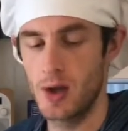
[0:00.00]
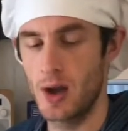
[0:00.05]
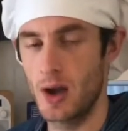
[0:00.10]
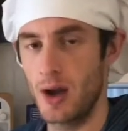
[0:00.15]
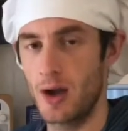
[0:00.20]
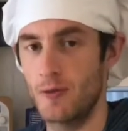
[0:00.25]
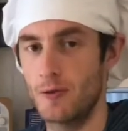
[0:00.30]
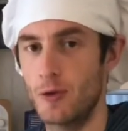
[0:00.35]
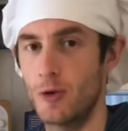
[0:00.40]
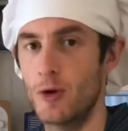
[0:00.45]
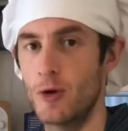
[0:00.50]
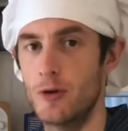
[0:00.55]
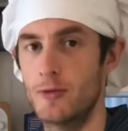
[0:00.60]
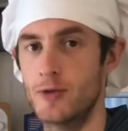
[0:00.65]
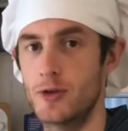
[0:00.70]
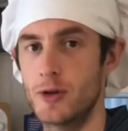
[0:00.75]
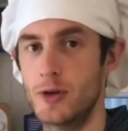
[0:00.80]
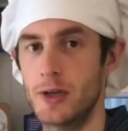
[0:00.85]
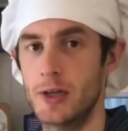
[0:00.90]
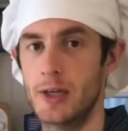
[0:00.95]
I thought of
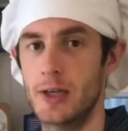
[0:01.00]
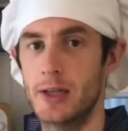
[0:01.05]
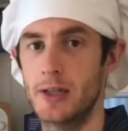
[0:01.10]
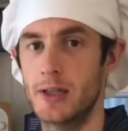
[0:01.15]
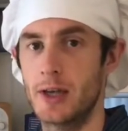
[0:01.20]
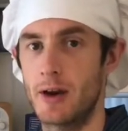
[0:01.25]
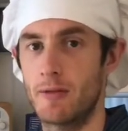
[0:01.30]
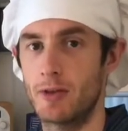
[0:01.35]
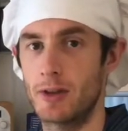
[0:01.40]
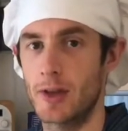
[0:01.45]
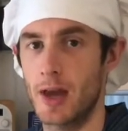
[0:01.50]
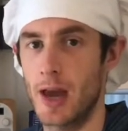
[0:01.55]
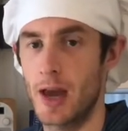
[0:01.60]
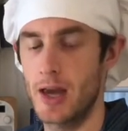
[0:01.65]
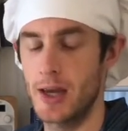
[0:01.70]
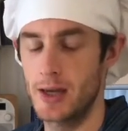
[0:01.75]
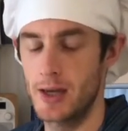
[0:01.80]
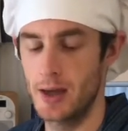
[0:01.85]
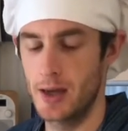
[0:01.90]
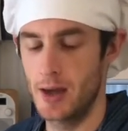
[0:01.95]
doing it the other
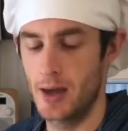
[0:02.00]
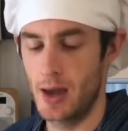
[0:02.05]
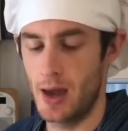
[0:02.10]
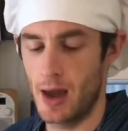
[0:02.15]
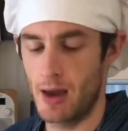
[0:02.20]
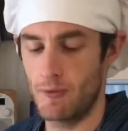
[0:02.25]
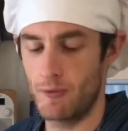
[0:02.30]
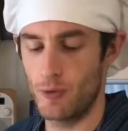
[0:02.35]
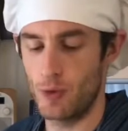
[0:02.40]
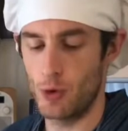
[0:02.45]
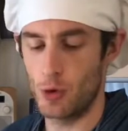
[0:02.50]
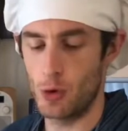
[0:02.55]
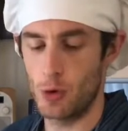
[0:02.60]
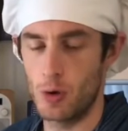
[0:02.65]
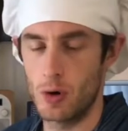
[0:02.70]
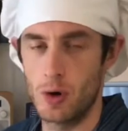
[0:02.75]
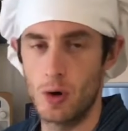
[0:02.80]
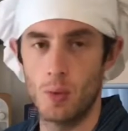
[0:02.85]
day and thought,